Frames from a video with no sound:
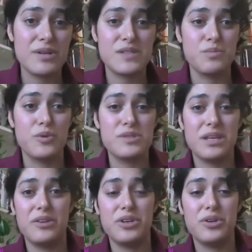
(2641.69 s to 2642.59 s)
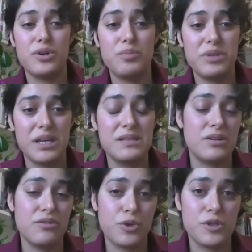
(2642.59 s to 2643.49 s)
It's mostly on the Europeans
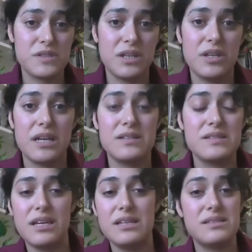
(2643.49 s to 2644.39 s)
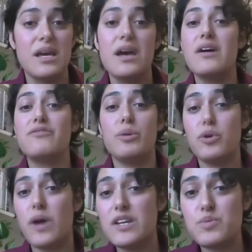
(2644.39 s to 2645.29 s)
and, of course, the United States. From
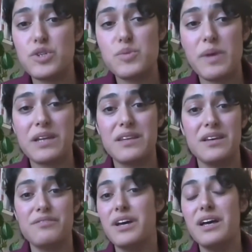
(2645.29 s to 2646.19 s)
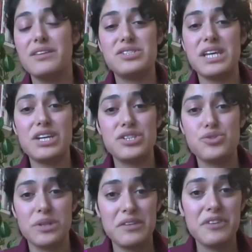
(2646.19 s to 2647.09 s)
Iran's perspective, the
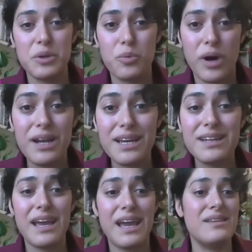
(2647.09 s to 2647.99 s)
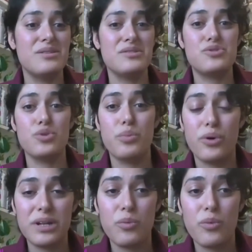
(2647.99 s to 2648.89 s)
sanctions relief it wanted and the
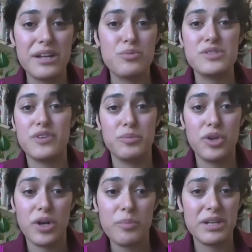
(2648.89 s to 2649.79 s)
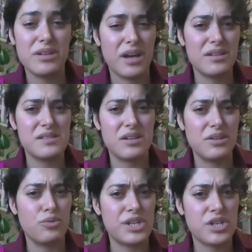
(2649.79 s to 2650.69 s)
support it wanted was from Europe and not
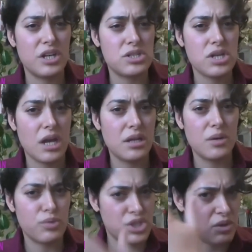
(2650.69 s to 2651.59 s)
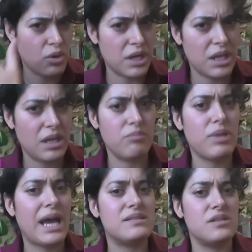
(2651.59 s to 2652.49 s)
necessarily Russia and China, which it already
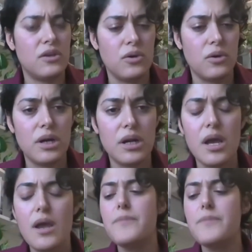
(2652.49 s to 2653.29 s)
had secured.